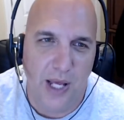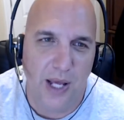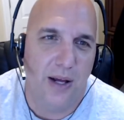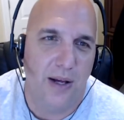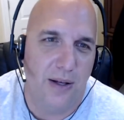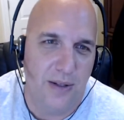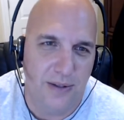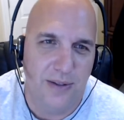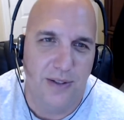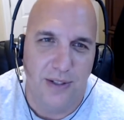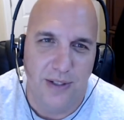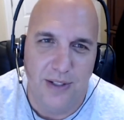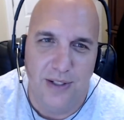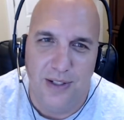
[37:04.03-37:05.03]
yeah. yeah.
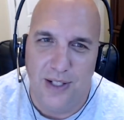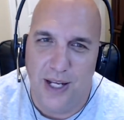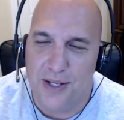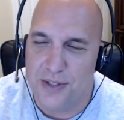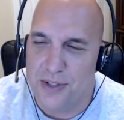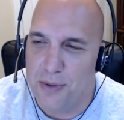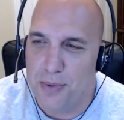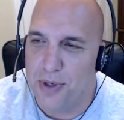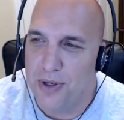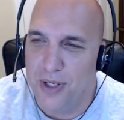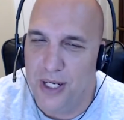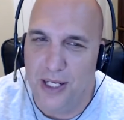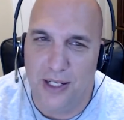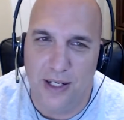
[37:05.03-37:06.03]
yeah, super
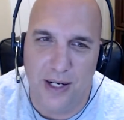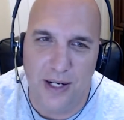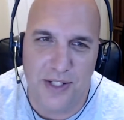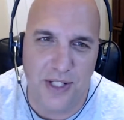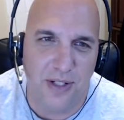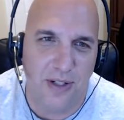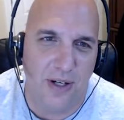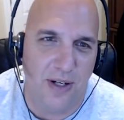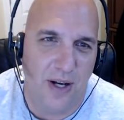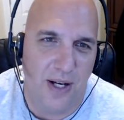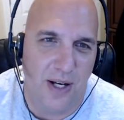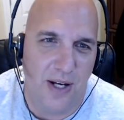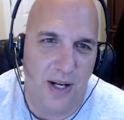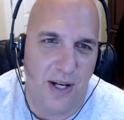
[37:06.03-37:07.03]
clean, and they still look
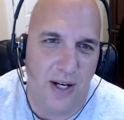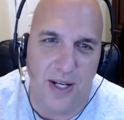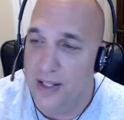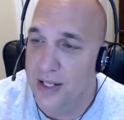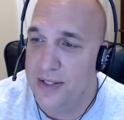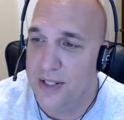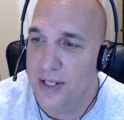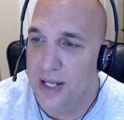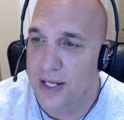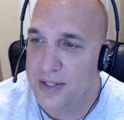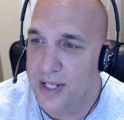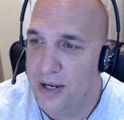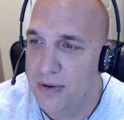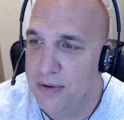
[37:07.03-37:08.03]
nice today, and they st- they
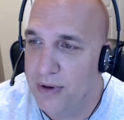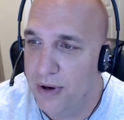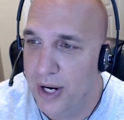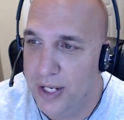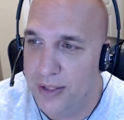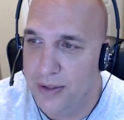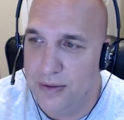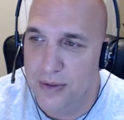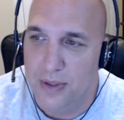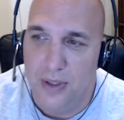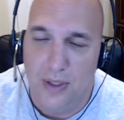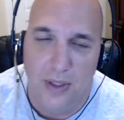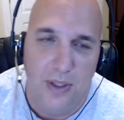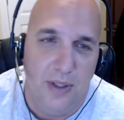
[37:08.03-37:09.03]
sound great.
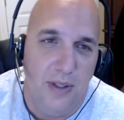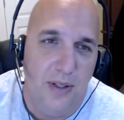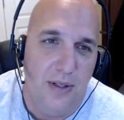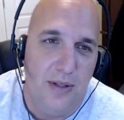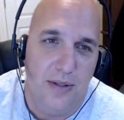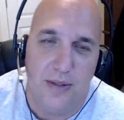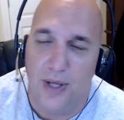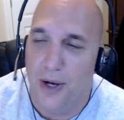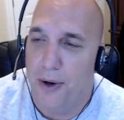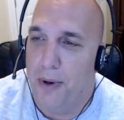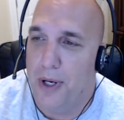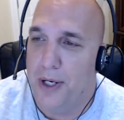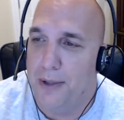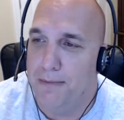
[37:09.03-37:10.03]

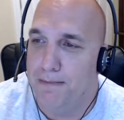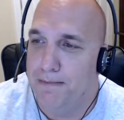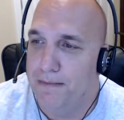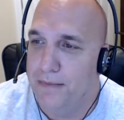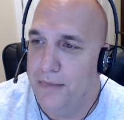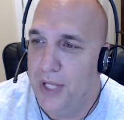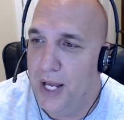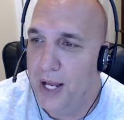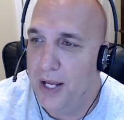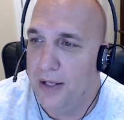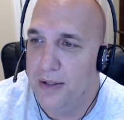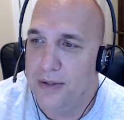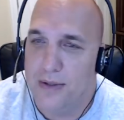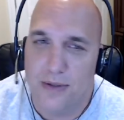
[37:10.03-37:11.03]
So um,
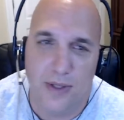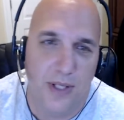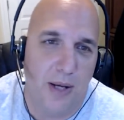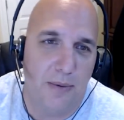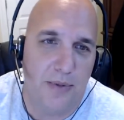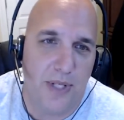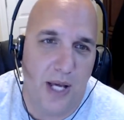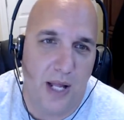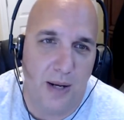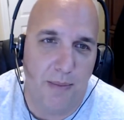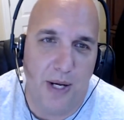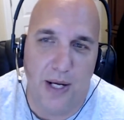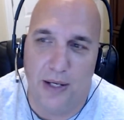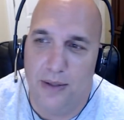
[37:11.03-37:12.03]
yeah, so that was kind of
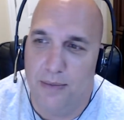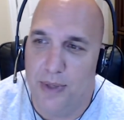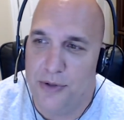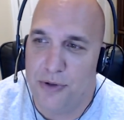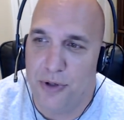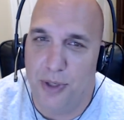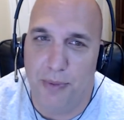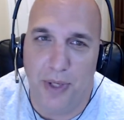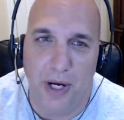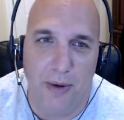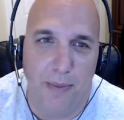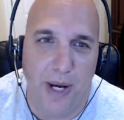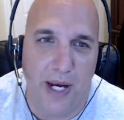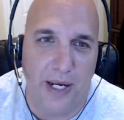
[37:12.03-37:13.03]
my my dream
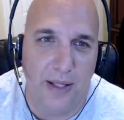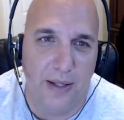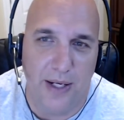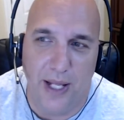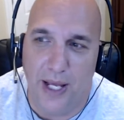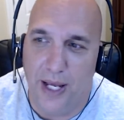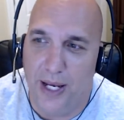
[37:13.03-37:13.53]
gear back in the so